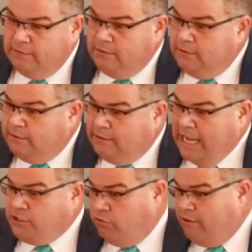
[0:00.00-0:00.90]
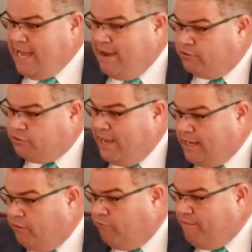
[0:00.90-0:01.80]
that's the one I was
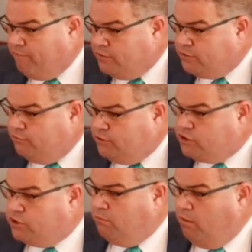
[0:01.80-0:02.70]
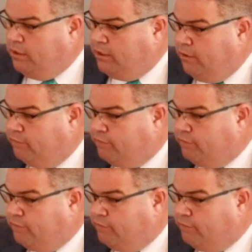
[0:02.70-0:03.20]
making reference to just a moment ago in 1